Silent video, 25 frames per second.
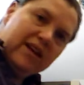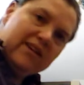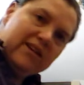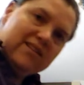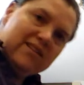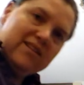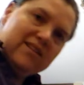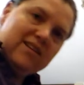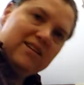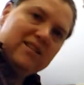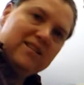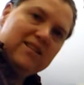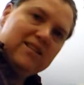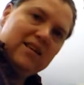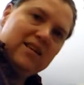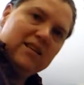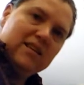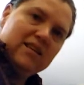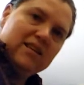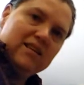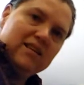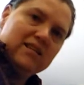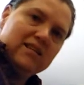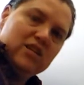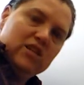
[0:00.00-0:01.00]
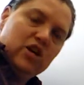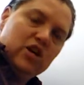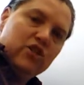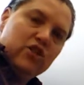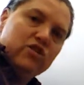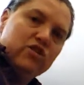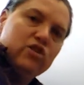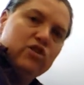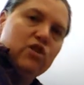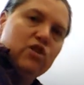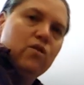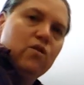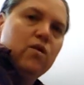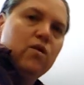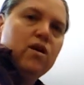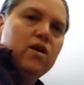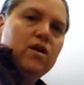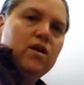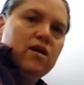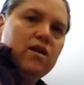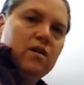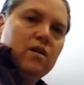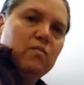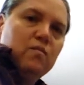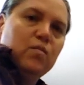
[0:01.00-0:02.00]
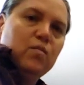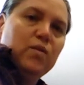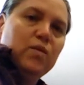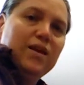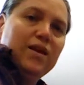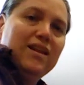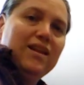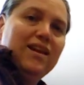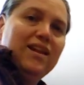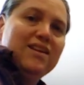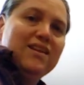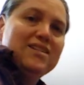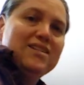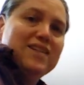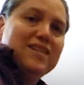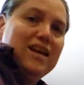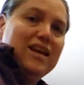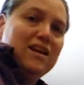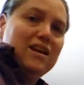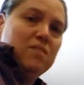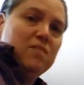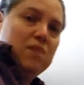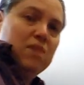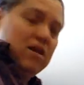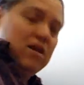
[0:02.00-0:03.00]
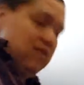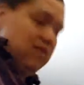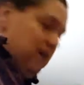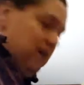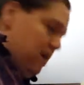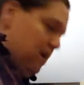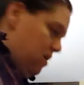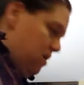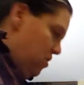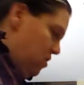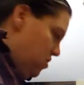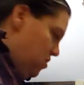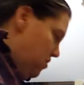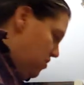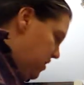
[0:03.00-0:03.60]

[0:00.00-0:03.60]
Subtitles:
nasty sick this year, so I'm really excited about that.